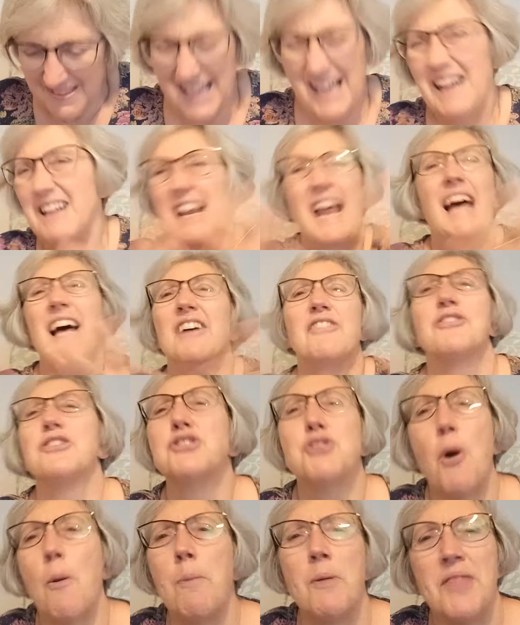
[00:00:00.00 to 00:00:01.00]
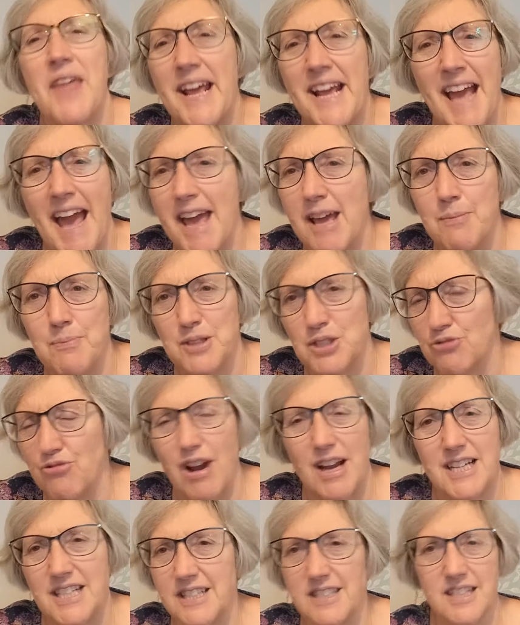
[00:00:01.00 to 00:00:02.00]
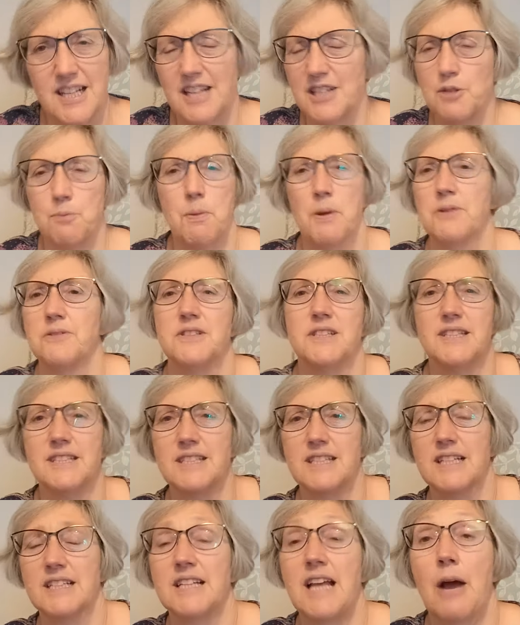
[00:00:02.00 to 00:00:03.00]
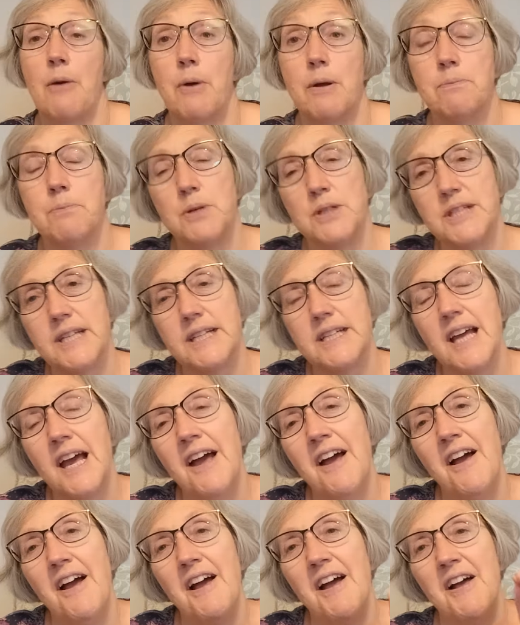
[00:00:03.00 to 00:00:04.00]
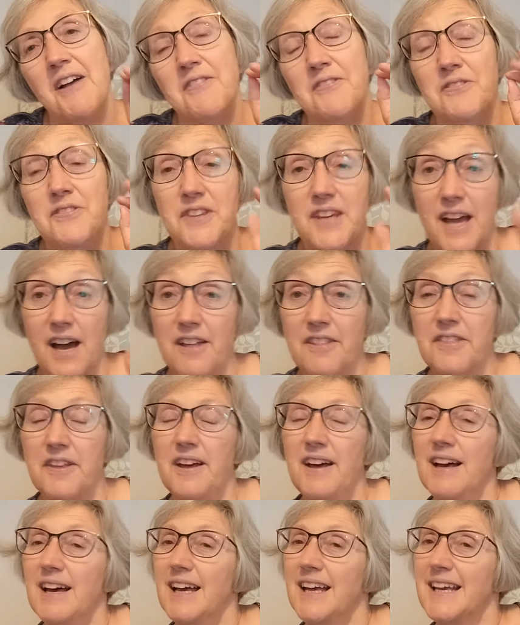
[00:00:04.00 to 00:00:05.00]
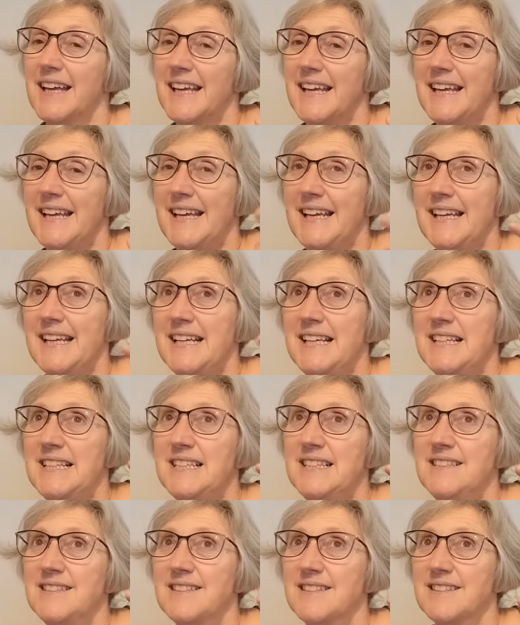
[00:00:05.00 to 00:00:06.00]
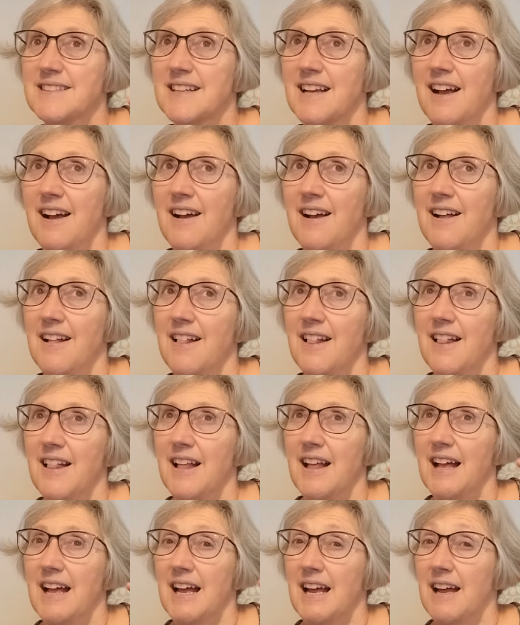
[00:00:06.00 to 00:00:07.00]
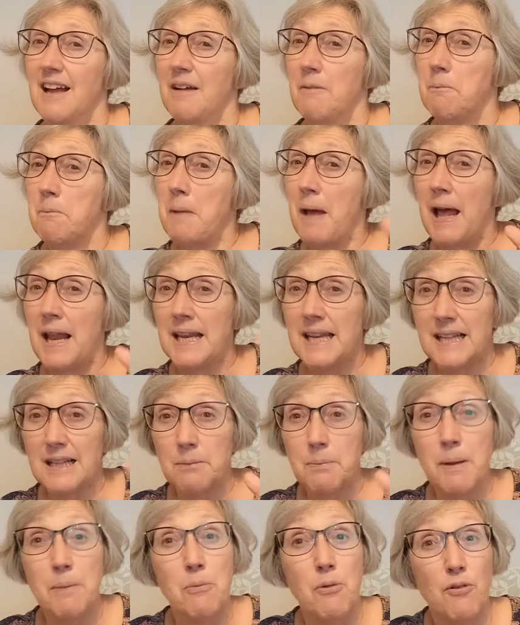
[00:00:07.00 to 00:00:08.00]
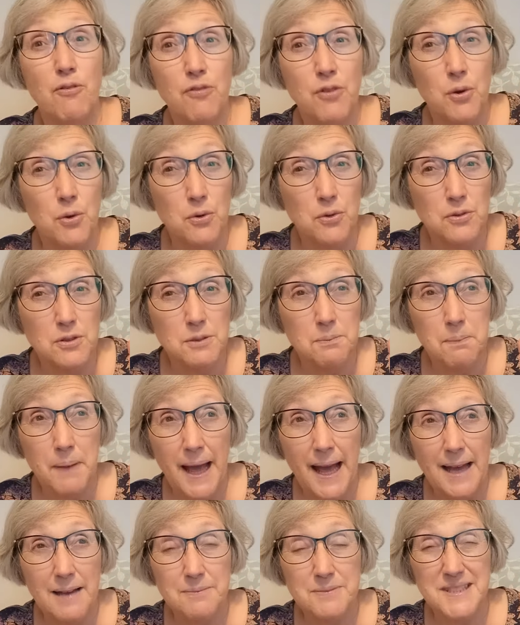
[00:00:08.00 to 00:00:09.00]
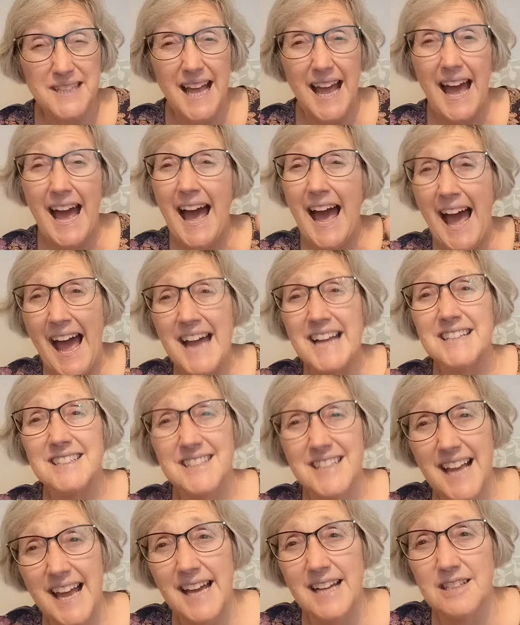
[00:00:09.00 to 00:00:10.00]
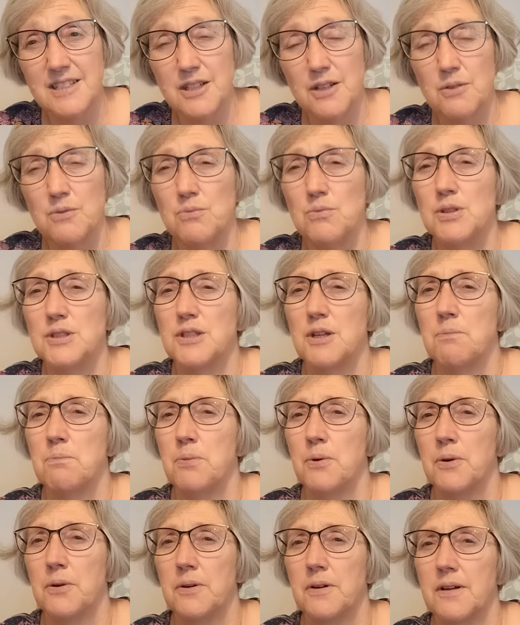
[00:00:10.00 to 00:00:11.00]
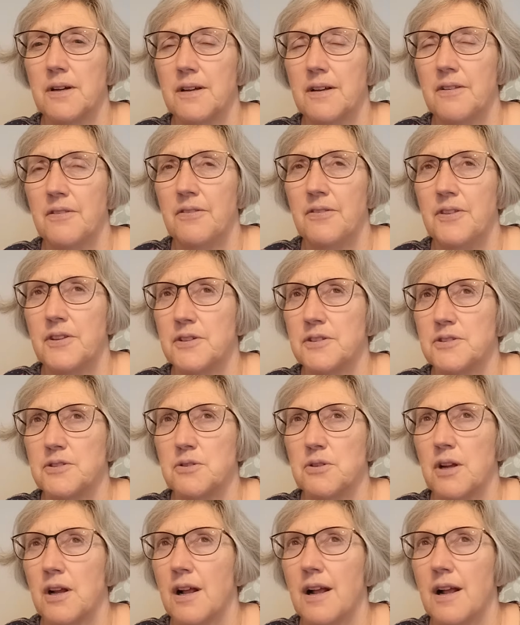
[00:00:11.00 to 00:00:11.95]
at the top of their game as writers, I suppose, is how I put it. The other is a little bit more flawed, perhaps, and yet was a book that